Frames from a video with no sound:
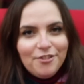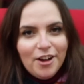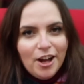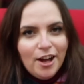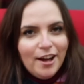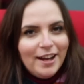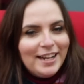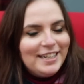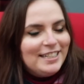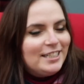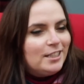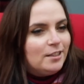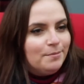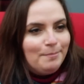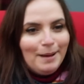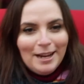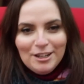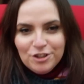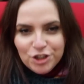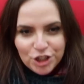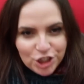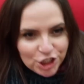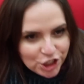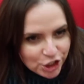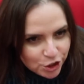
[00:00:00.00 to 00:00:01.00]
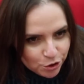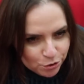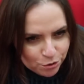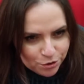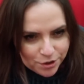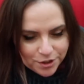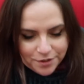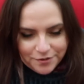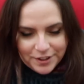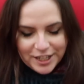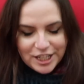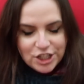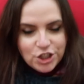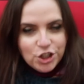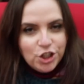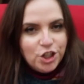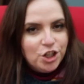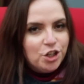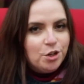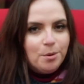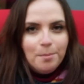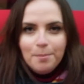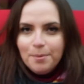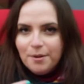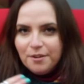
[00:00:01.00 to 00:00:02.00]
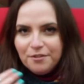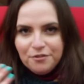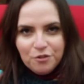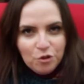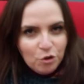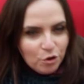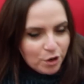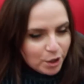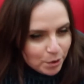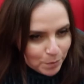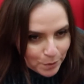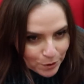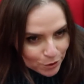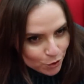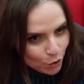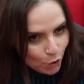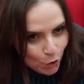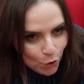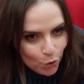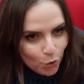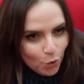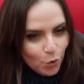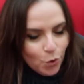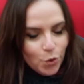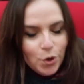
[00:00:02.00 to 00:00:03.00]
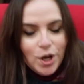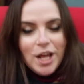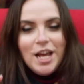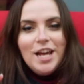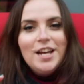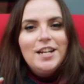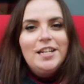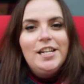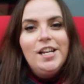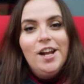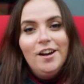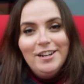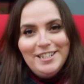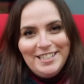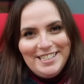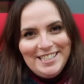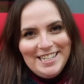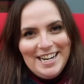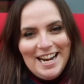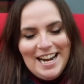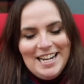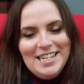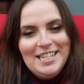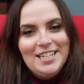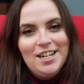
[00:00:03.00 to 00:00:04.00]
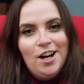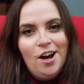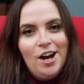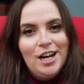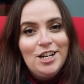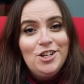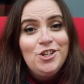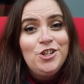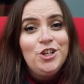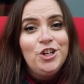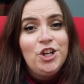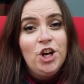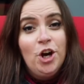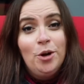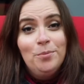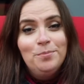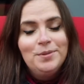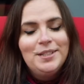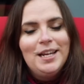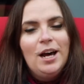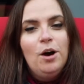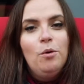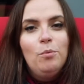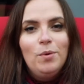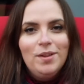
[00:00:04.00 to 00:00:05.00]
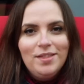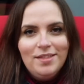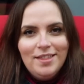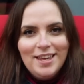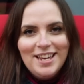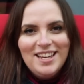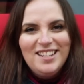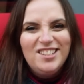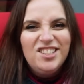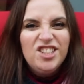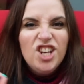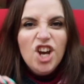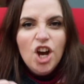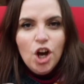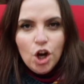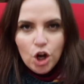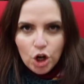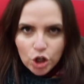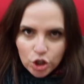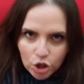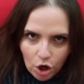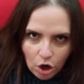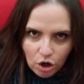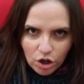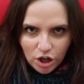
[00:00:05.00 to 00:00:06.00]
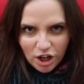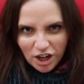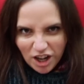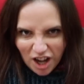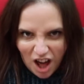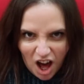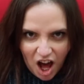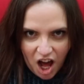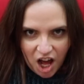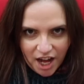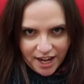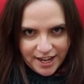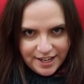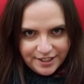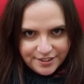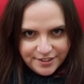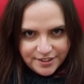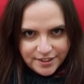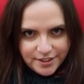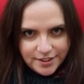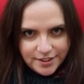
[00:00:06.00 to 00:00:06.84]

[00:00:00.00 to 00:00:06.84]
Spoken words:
Fine, smashing children's fiction before it was cool. 1989, she comes out with this, Goggle Eyes.